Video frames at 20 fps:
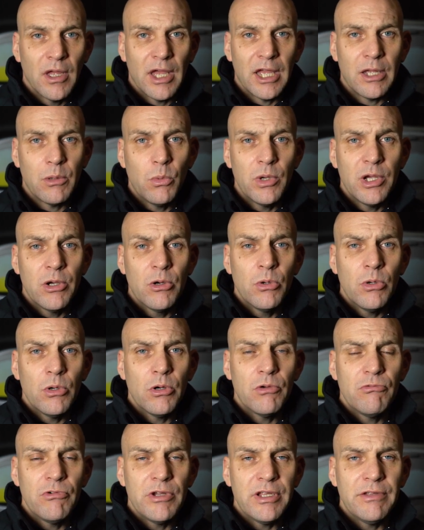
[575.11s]
a wheel
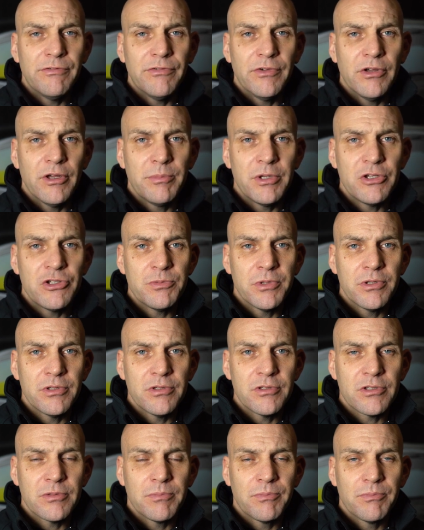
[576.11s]

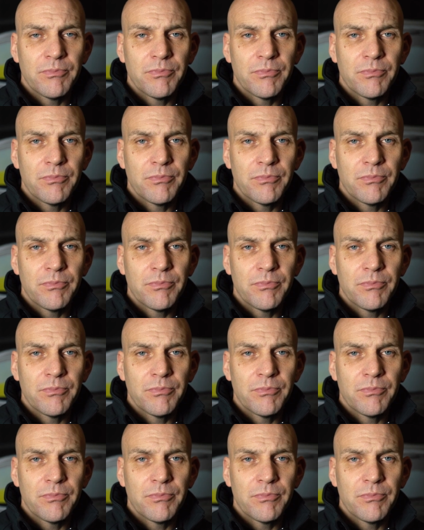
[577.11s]
refurbishment,